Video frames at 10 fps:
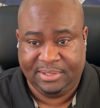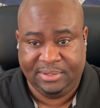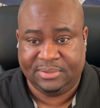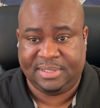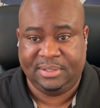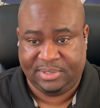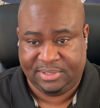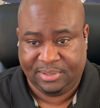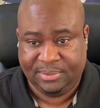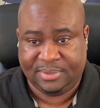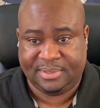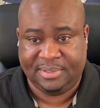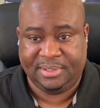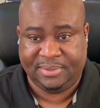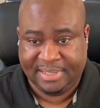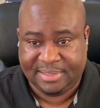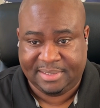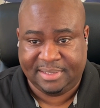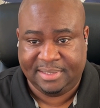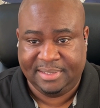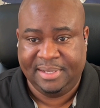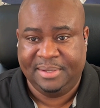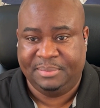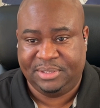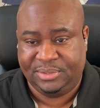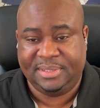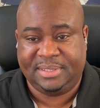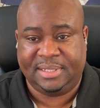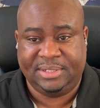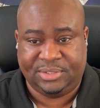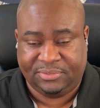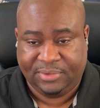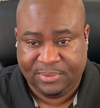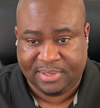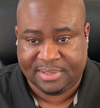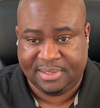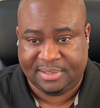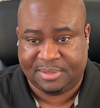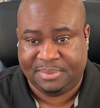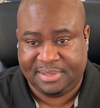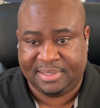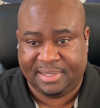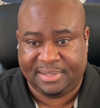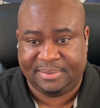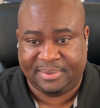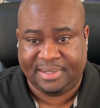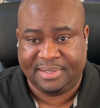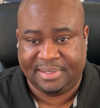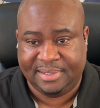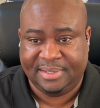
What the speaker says: You don't see the results, instantly, but you can change your focus in a split second, right?